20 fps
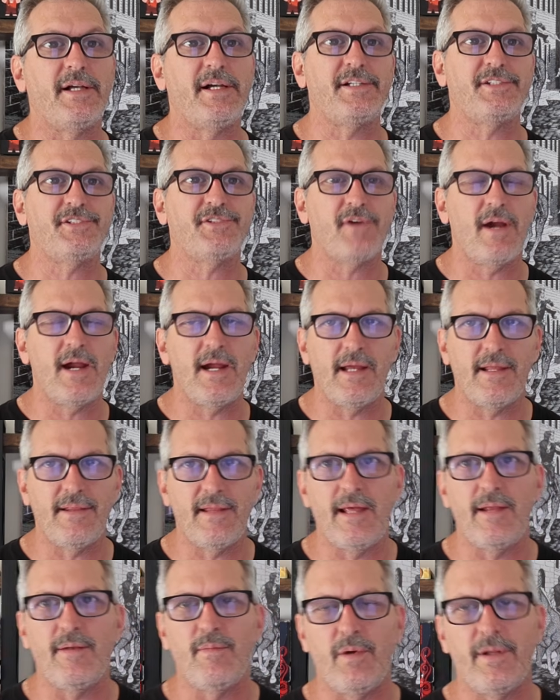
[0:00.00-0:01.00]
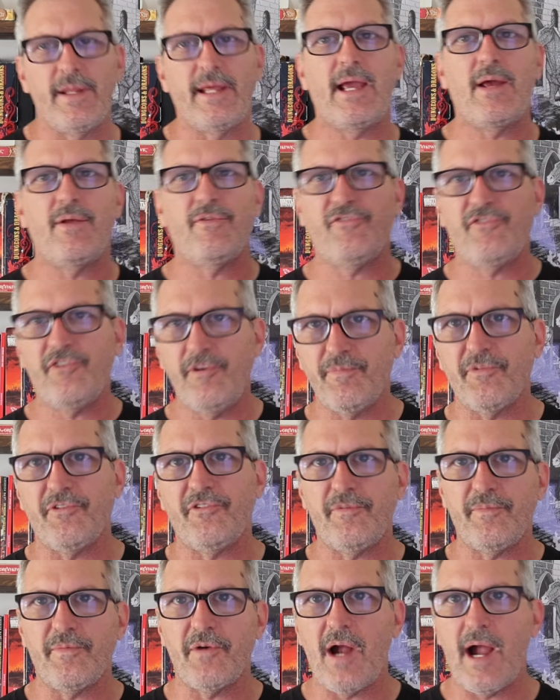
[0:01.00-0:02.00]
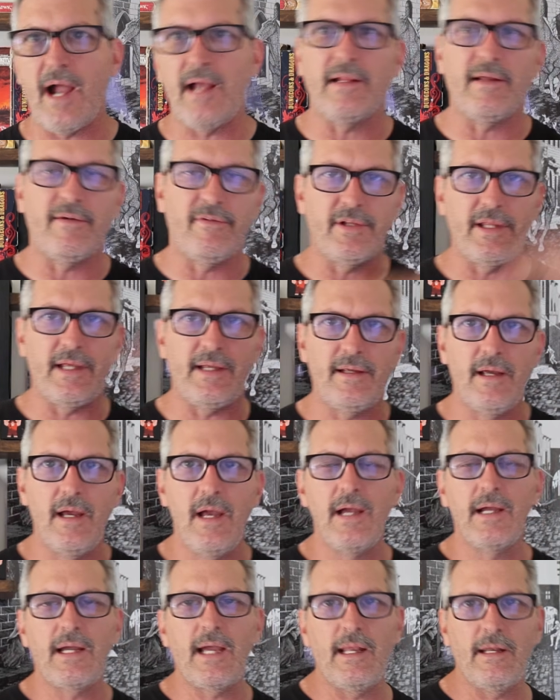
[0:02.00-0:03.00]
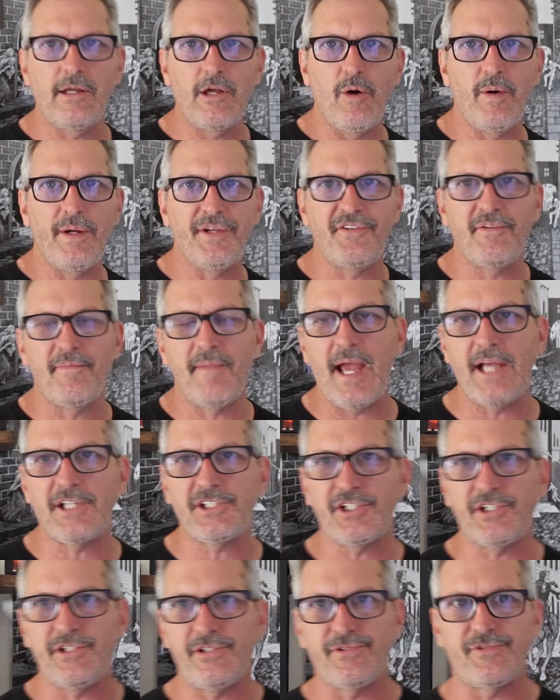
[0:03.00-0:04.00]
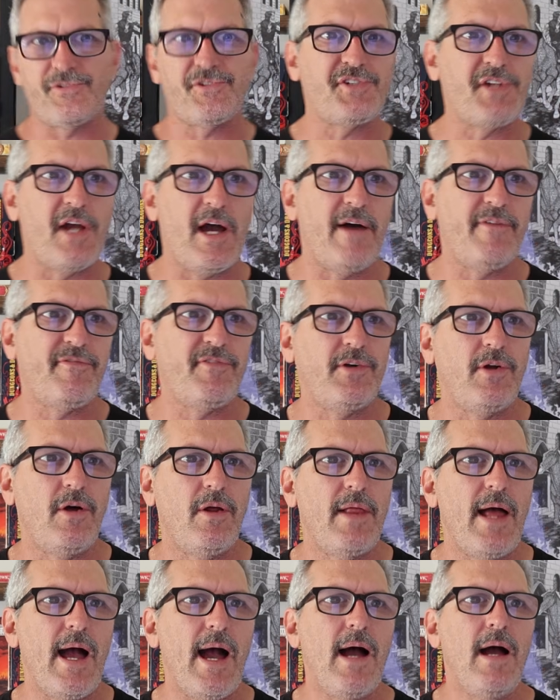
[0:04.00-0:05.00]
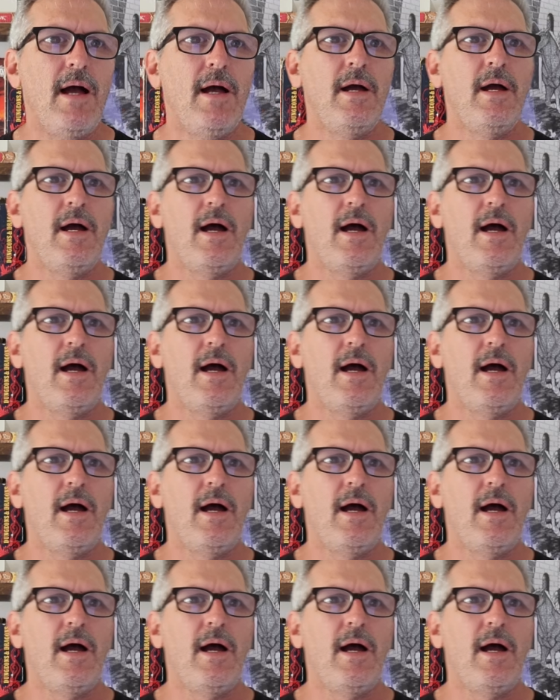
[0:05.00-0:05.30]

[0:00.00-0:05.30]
list, right? And then when they get super, super high level, they kind of go into magic user stuff and all that.